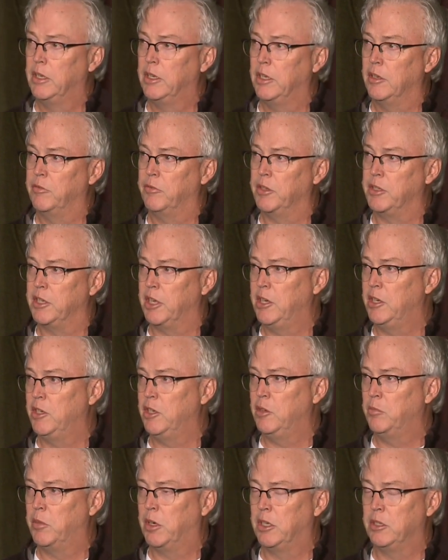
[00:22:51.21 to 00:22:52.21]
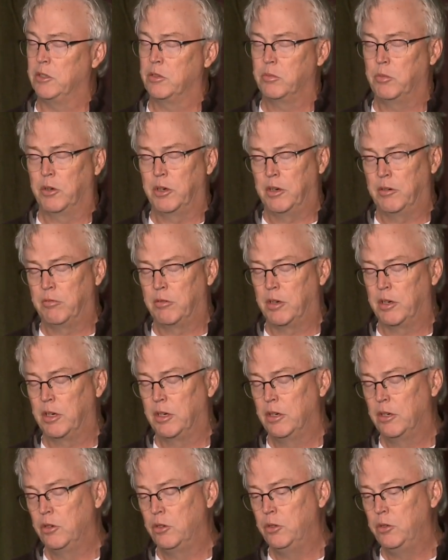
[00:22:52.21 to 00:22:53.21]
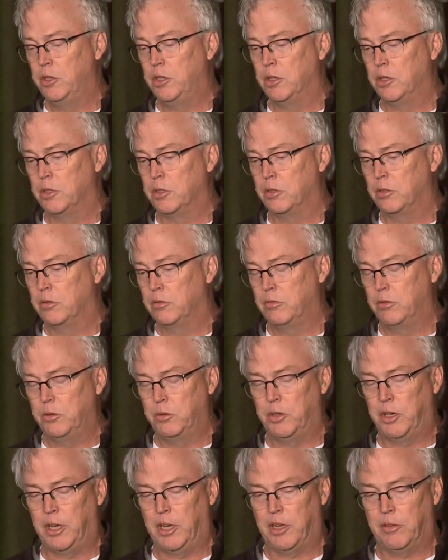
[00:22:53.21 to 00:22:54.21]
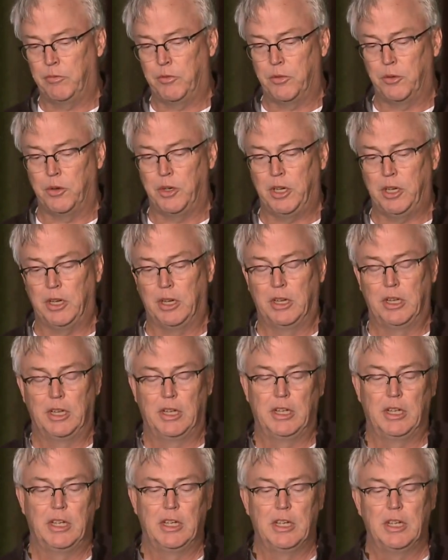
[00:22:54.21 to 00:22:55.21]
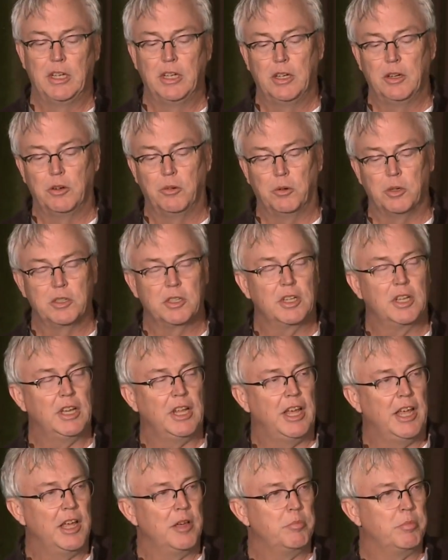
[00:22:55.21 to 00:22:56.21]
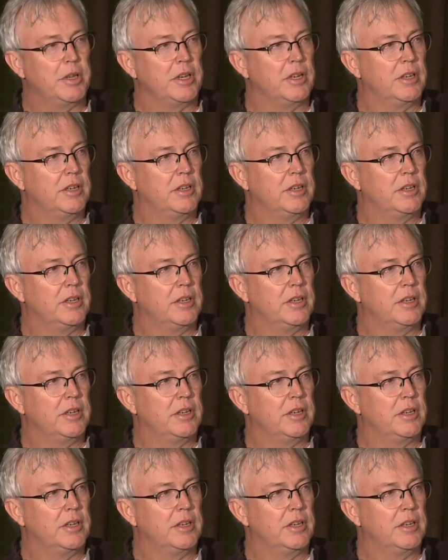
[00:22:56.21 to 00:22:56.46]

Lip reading: if it's 18 months, whatever, 2 years, 2.5, 3, what's going to happen?